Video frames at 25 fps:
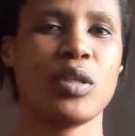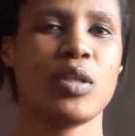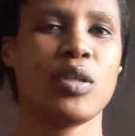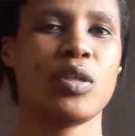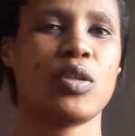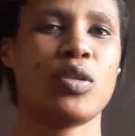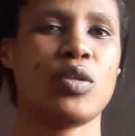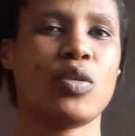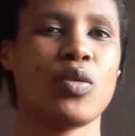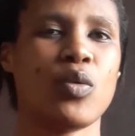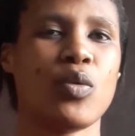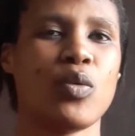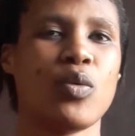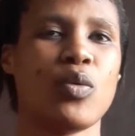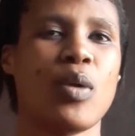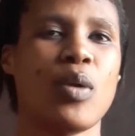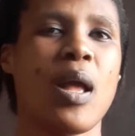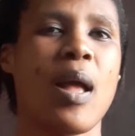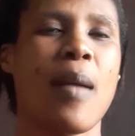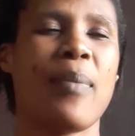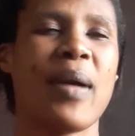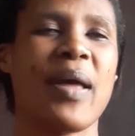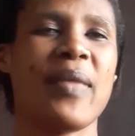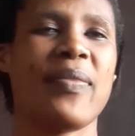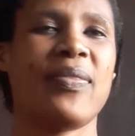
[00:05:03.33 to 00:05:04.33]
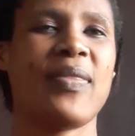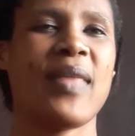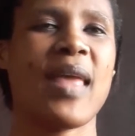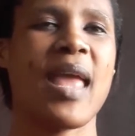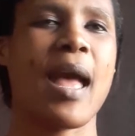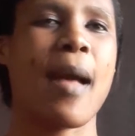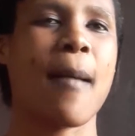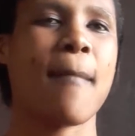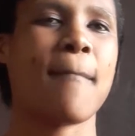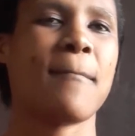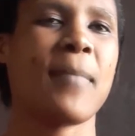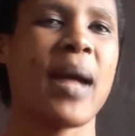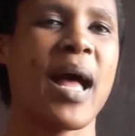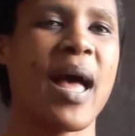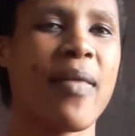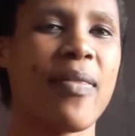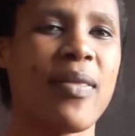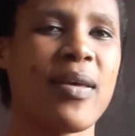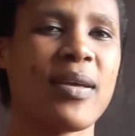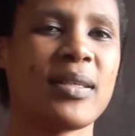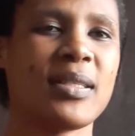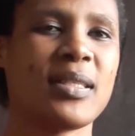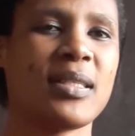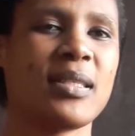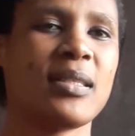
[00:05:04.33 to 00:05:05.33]
So, but their
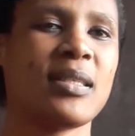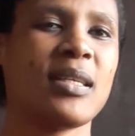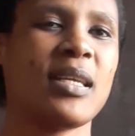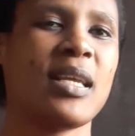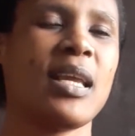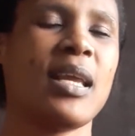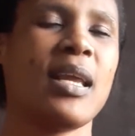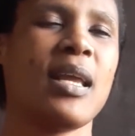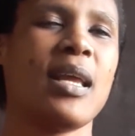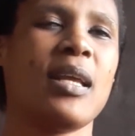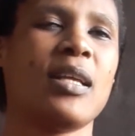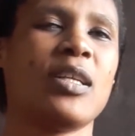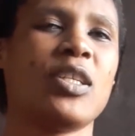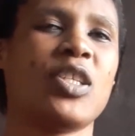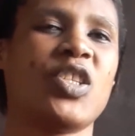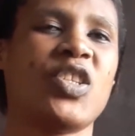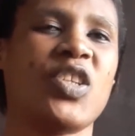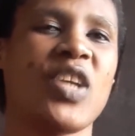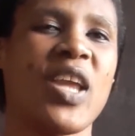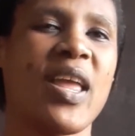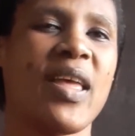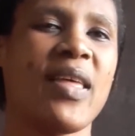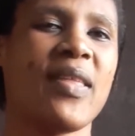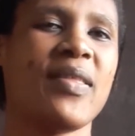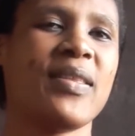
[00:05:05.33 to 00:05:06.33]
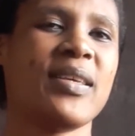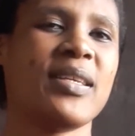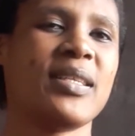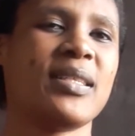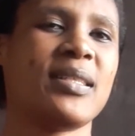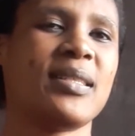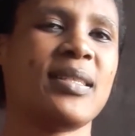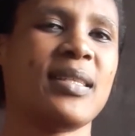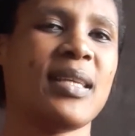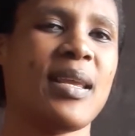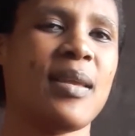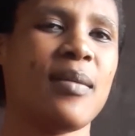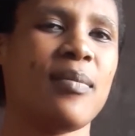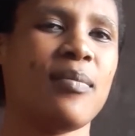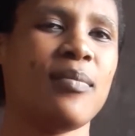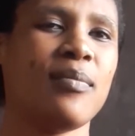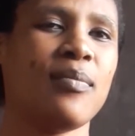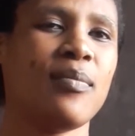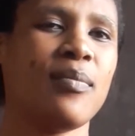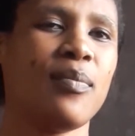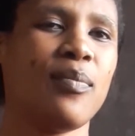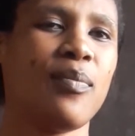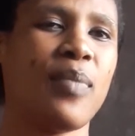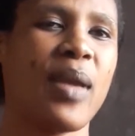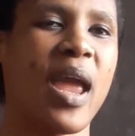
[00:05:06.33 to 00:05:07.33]
mothers share the same
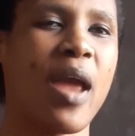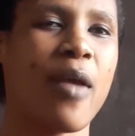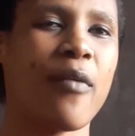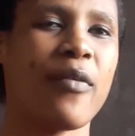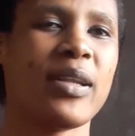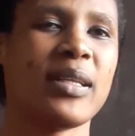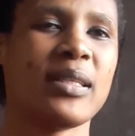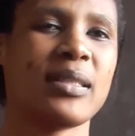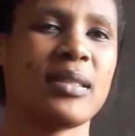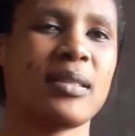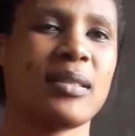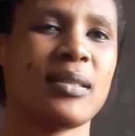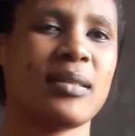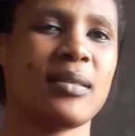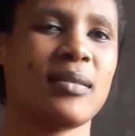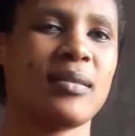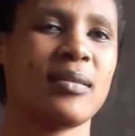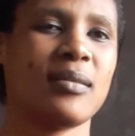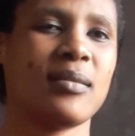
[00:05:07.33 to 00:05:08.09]
parents.